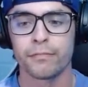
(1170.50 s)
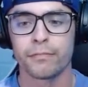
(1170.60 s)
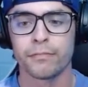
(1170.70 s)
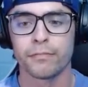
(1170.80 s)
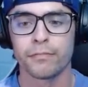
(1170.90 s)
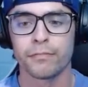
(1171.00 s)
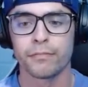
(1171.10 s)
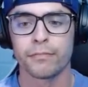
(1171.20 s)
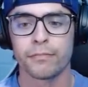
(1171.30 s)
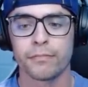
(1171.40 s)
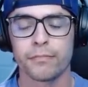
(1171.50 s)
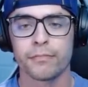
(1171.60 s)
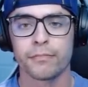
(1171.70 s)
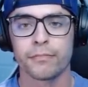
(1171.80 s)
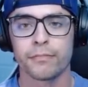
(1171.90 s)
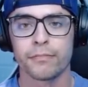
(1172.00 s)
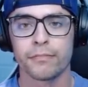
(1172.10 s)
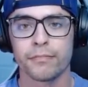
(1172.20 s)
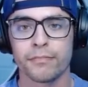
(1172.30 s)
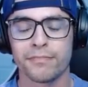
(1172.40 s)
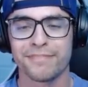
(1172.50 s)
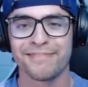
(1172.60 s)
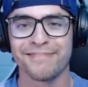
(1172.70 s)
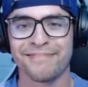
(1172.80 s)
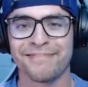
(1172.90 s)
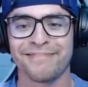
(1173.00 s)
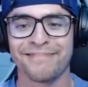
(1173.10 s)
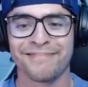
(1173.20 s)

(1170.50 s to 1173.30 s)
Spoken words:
(silent)